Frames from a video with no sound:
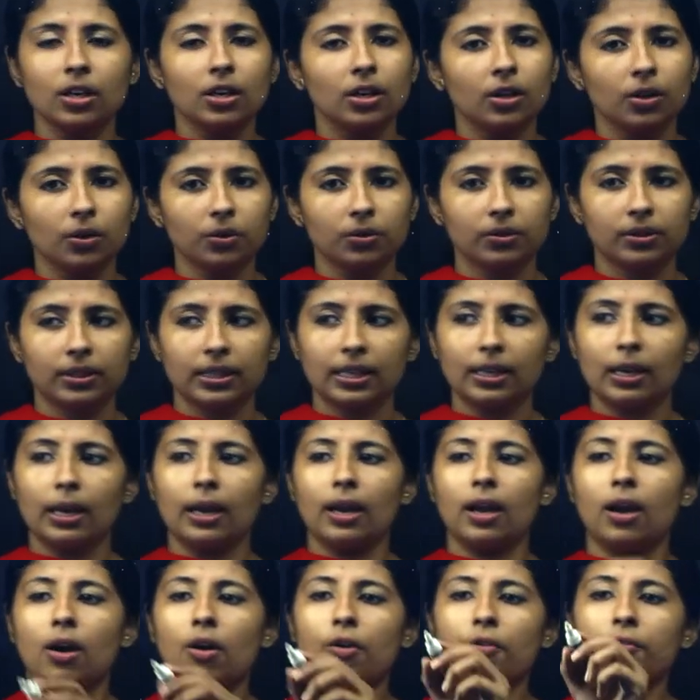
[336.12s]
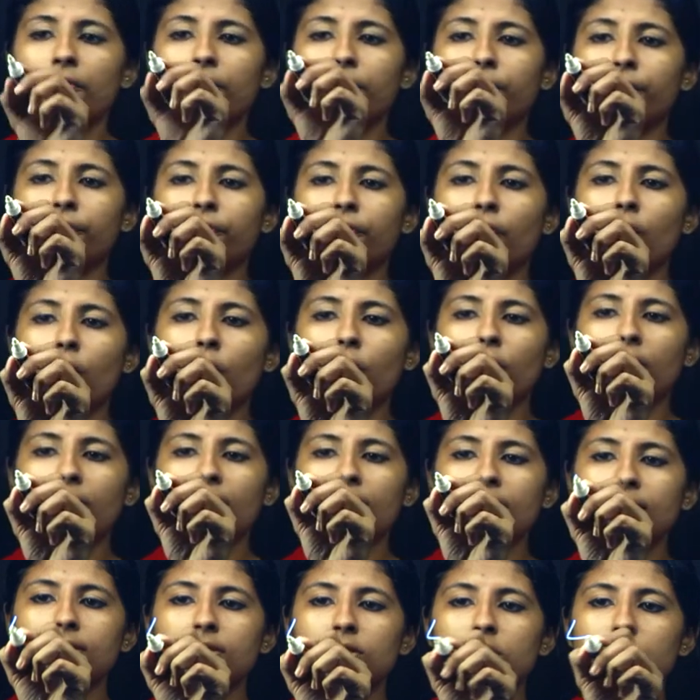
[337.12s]
You see, 4
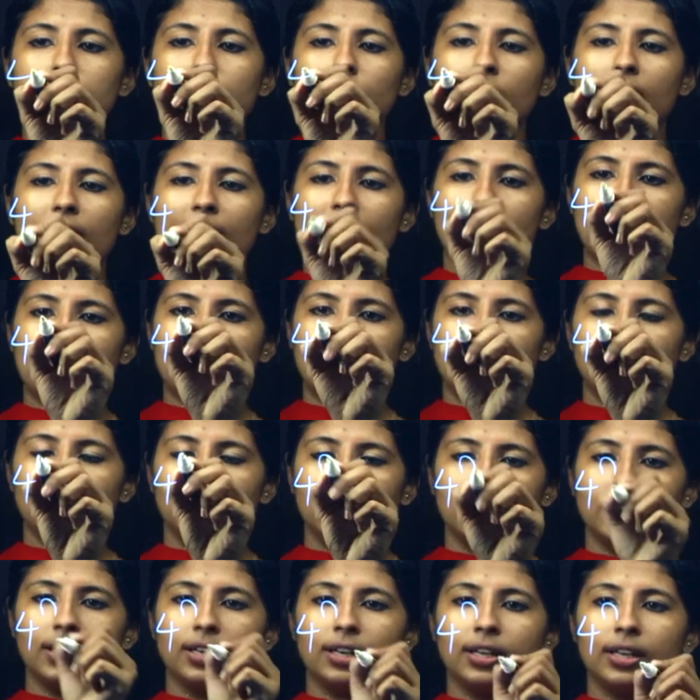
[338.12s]
raised to n,